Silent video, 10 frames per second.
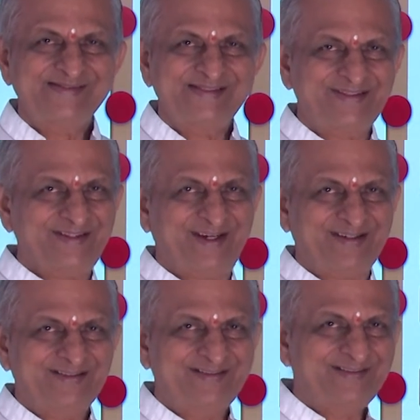Is it
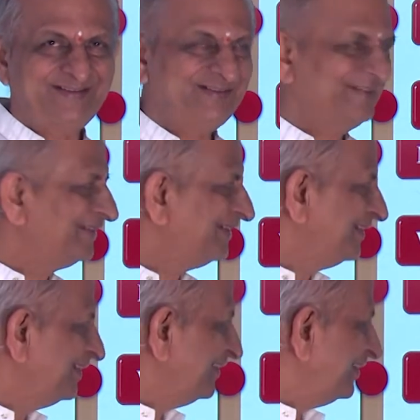not?
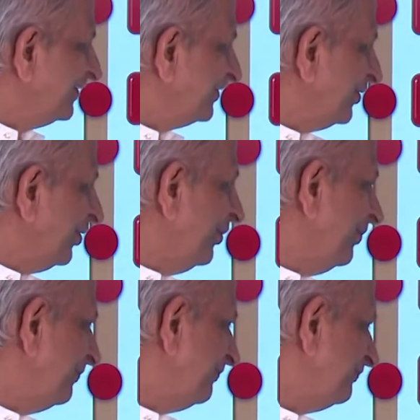
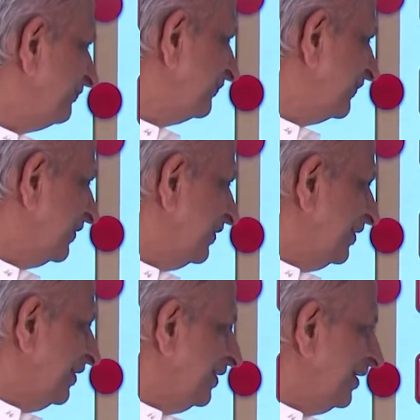So,
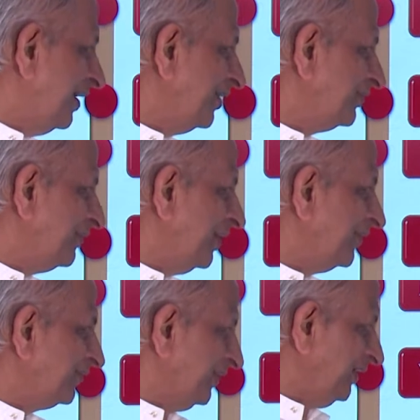also we
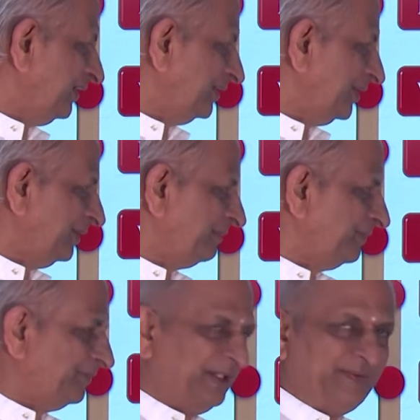have seen in the
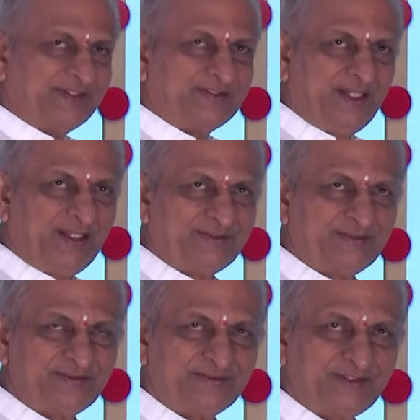previous
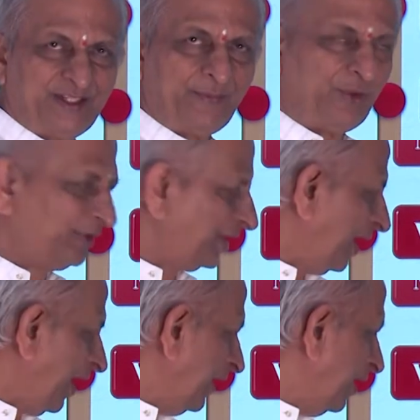class about
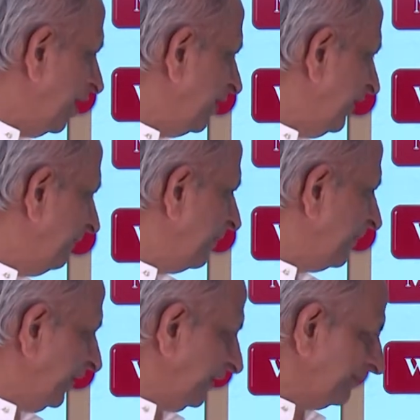ionic
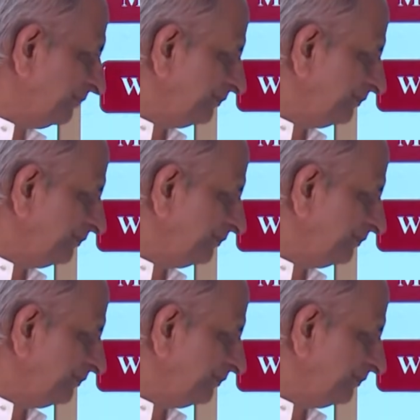bonding,